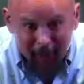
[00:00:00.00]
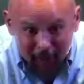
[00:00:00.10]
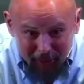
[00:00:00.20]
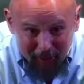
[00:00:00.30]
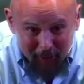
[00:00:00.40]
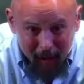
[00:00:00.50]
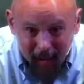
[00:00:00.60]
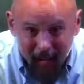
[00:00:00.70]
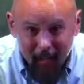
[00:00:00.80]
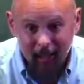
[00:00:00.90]
and
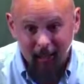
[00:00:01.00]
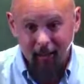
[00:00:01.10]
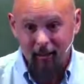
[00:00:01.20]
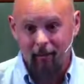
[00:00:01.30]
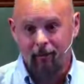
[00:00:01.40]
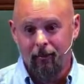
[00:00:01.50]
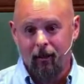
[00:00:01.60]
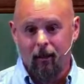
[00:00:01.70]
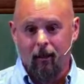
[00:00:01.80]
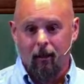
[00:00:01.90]
smiling.
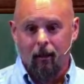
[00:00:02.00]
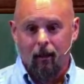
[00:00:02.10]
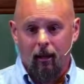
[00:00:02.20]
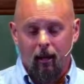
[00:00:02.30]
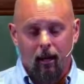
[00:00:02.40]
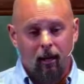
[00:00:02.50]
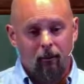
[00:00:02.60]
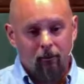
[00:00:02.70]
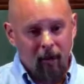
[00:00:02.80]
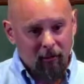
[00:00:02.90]
And
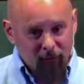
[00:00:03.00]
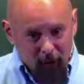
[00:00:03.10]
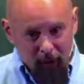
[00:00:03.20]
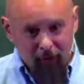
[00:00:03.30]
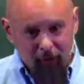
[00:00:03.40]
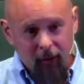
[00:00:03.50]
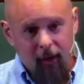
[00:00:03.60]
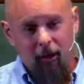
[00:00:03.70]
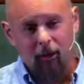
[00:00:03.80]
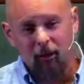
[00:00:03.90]
my first
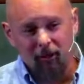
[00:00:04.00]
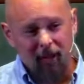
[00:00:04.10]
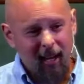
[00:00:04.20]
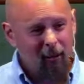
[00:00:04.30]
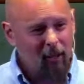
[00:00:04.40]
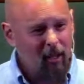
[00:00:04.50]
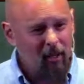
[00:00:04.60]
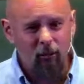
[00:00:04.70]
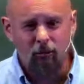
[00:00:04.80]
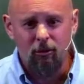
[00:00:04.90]
thought was, how can
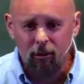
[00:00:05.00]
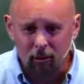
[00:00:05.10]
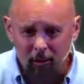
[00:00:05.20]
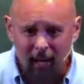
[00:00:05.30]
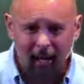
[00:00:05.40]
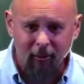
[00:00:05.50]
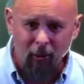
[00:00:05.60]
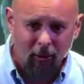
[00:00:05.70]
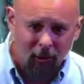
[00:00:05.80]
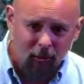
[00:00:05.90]
you do that?
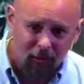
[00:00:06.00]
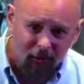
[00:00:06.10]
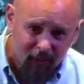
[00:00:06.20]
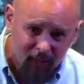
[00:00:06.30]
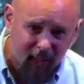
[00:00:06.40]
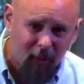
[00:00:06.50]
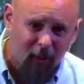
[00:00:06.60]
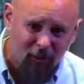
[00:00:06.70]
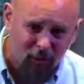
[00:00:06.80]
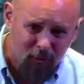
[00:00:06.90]
Don't you see?
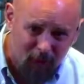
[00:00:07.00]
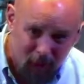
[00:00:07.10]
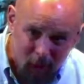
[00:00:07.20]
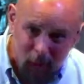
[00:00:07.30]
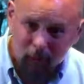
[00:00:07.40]
Don't you know?